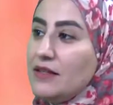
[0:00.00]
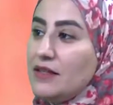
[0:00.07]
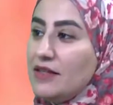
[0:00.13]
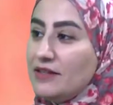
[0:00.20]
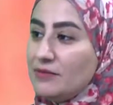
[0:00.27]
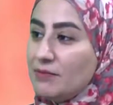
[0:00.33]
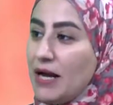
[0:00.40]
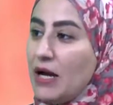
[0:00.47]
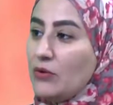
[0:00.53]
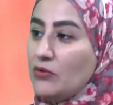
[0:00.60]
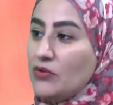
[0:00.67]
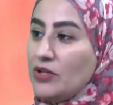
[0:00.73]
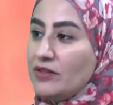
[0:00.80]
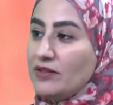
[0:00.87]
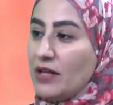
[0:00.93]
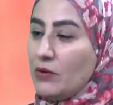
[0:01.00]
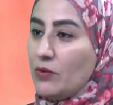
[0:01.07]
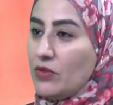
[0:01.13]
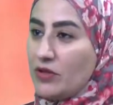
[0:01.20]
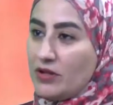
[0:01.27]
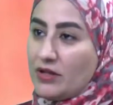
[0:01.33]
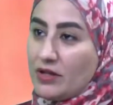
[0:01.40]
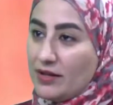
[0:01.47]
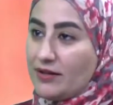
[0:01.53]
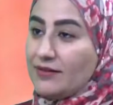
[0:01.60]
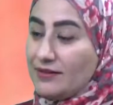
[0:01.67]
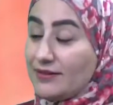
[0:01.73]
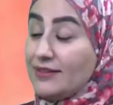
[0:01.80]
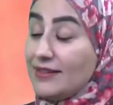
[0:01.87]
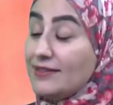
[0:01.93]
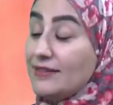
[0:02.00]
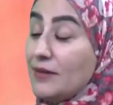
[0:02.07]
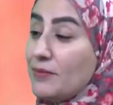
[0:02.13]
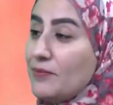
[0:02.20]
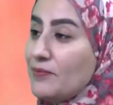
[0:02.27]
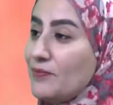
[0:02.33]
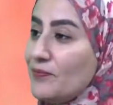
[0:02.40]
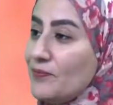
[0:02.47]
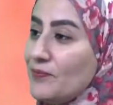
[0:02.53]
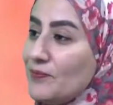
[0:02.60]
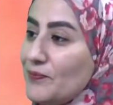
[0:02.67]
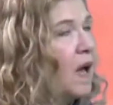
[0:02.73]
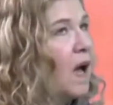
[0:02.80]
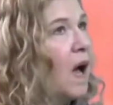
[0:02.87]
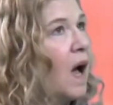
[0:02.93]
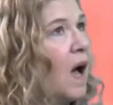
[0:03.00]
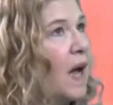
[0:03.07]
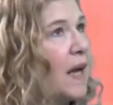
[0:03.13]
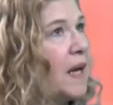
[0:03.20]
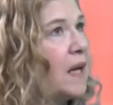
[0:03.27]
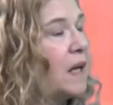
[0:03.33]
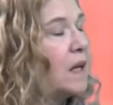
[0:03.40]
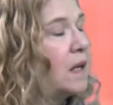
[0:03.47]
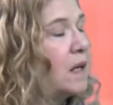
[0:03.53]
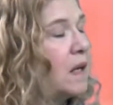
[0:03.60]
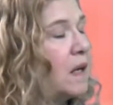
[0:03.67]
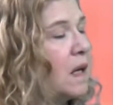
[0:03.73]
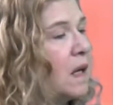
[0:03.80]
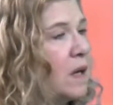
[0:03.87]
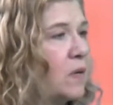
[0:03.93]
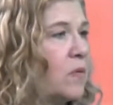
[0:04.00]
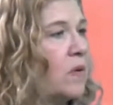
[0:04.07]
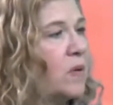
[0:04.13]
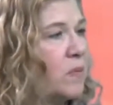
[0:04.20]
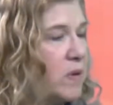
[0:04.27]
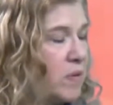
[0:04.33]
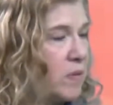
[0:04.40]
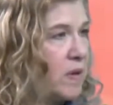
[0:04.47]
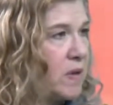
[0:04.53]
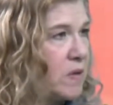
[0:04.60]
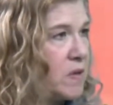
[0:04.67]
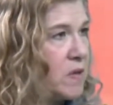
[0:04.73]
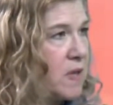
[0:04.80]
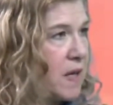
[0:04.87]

these boundaries and within the system. I agree with what you're